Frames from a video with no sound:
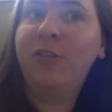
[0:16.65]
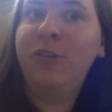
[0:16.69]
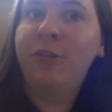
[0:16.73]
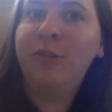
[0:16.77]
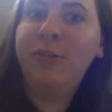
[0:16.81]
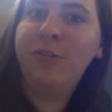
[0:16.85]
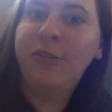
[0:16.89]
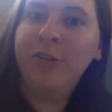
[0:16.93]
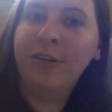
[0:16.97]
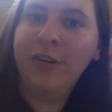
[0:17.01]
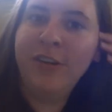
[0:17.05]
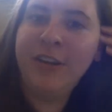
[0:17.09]

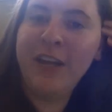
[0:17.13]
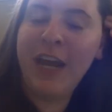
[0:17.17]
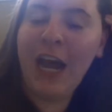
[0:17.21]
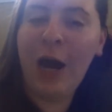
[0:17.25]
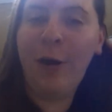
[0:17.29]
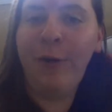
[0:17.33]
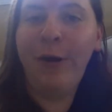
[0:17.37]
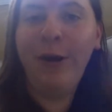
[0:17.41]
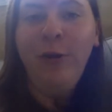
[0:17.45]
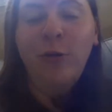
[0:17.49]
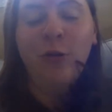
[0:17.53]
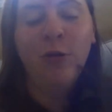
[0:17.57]
closer to
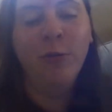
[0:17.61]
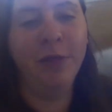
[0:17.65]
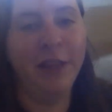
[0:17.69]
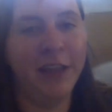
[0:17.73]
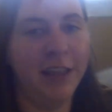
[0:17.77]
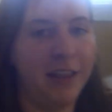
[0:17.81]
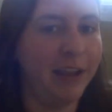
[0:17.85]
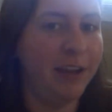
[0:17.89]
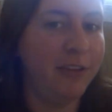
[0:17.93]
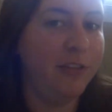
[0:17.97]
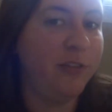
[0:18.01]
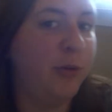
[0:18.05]
how I normally
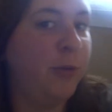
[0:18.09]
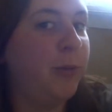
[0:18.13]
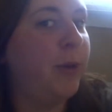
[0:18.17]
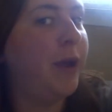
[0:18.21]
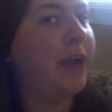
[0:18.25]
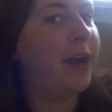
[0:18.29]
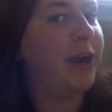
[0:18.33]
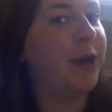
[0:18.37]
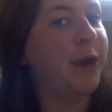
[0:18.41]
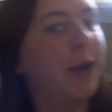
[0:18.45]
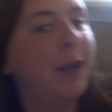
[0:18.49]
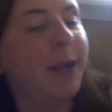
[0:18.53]
like to
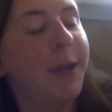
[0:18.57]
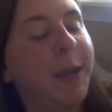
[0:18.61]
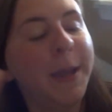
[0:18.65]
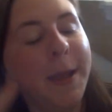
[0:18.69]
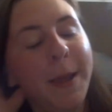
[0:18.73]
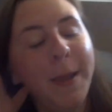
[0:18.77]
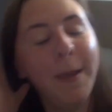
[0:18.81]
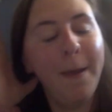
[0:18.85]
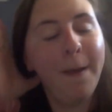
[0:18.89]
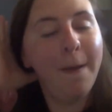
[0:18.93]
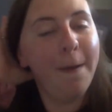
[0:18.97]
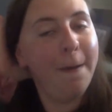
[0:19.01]
wear
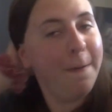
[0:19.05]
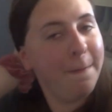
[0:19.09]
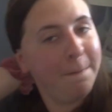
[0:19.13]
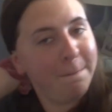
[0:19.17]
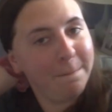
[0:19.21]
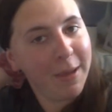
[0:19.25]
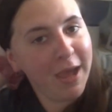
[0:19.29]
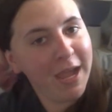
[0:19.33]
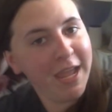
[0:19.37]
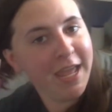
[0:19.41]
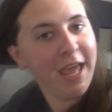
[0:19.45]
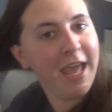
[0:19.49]

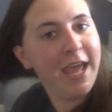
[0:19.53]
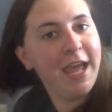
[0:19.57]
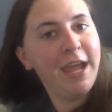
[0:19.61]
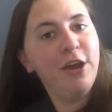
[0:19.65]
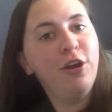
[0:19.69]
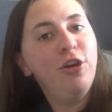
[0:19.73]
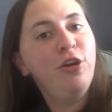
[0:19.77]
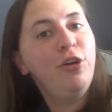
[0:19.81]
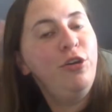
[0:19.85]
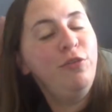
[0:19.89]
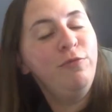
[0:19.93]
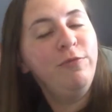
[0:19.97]
my
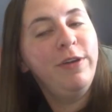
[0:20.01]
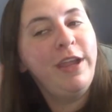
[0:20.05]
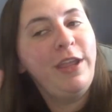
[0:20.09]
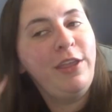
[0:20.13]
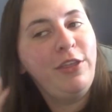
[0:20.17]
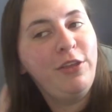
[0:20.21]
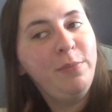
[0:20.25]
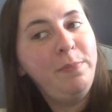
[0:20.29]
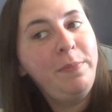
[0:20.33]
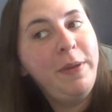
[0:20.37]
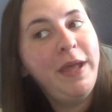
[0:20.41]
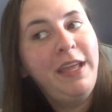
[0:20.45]
hair on a
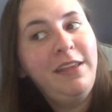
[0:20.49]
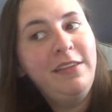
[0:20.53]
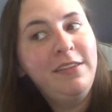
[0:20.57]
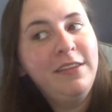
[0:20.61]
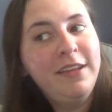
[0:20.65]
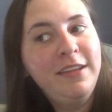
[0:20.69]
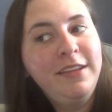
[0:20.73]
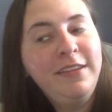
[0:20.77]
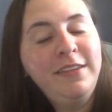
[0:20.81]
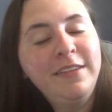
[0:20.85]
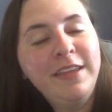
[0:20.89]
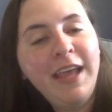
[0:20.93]
regular
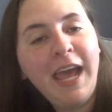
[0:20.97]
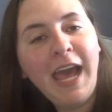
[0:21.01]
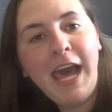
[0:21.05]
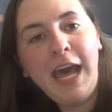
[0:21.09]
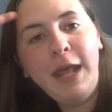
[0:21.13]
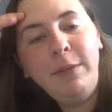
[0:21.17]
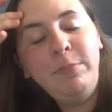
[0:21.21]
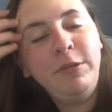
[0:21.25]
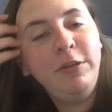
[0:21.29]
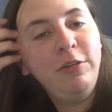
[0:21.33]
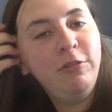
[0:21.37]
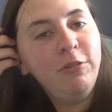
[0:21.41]
basis.
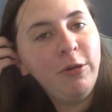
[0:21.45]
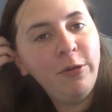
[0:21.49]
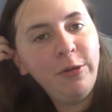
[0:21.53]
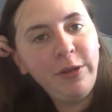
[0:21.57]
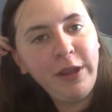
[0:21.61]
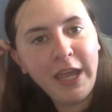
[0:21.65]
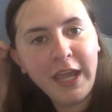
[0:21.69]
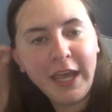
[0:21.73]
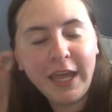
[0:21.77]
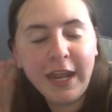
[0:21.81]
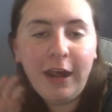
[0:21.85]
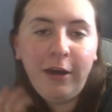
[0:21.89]
Had been growing
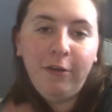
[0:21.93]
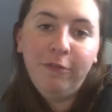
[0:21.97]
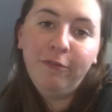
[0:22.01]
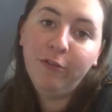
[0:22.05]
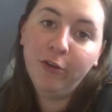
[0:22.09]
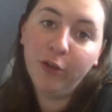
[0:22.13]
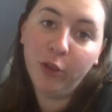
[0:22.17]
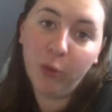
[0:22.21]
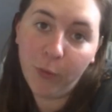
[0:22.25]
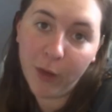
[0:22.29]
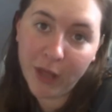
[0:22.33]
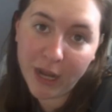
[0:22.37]
it out for
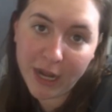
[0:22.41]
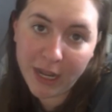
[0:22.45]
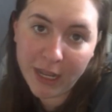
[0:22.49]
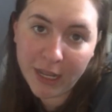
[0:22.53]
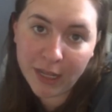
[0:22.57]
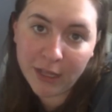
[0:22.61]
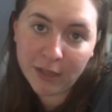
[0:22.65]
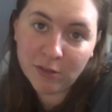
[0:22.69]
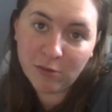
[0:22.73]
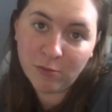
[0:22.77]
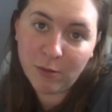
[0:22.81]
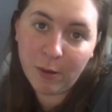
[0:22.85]
the
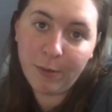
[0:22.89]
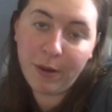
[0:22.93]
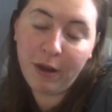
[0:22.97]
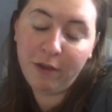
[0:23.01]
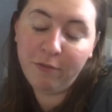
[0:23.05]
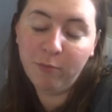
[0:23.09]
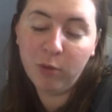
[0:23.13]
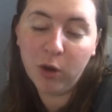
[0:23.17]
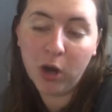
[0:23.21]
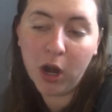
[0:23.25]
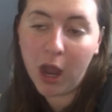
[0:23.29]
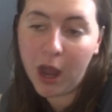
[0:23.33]
wedding, so I would have
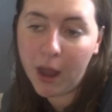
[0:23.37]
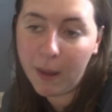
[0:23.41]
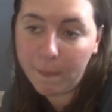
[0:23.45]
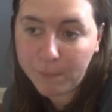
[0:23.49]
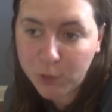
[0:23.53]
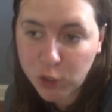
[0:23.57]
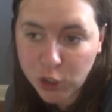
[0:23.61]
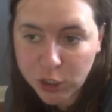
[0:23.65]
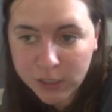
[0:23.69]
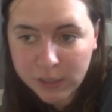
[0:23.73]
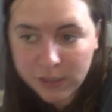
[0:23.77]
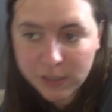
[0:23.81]
more
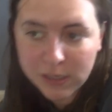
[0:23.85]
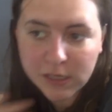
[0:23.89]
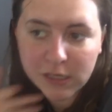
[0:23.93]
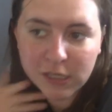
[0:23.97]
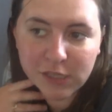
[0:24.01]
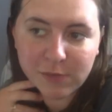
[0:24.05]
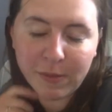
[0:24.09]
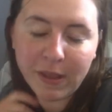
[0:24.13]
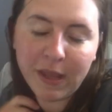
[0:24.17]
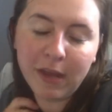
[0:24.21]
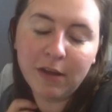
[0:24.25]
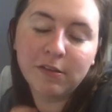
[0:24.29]
options because
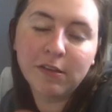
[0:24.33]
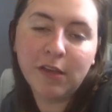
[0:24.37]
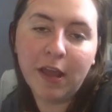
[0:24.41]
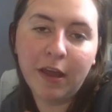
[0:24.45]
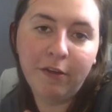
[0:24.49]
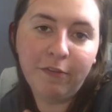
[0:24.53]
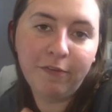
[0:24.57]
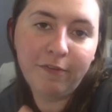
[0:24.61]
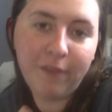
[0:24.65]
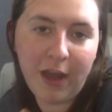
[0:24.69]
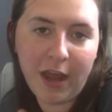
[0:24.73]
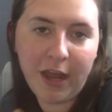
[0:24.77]
my hair is kind
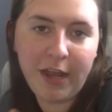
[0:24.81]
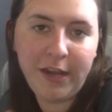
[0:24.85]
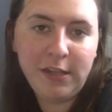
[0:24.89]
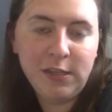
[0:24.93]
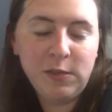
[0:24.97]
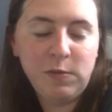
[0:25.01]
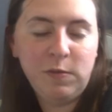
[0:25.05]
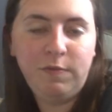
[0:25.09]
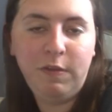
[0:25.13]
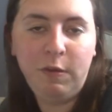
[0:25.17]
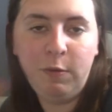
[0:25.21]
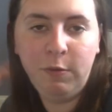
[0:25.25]
of fine,
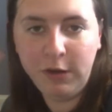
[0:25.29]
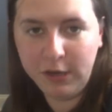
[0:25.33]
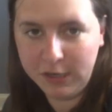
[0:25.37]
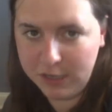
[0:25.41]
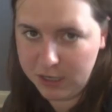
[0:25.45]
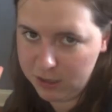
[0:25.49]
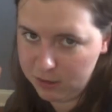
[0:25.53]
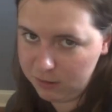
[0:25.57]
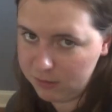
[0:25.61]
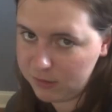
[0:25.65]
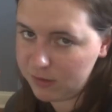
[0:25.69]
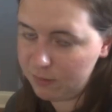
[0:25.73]
so if I wanted to
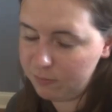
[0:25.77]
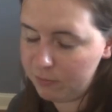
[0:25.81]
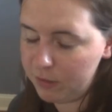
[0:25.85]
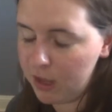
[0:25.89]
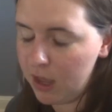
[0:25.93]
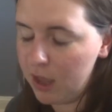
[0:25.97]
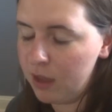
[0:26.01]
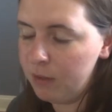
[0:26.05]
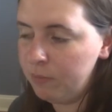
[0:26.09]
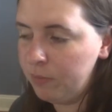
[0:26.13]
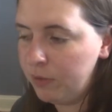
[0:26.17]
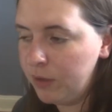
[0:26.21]
do something
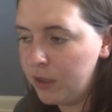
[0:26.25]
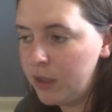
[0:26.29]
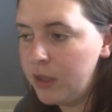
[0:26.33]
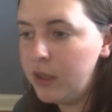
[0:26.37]
up,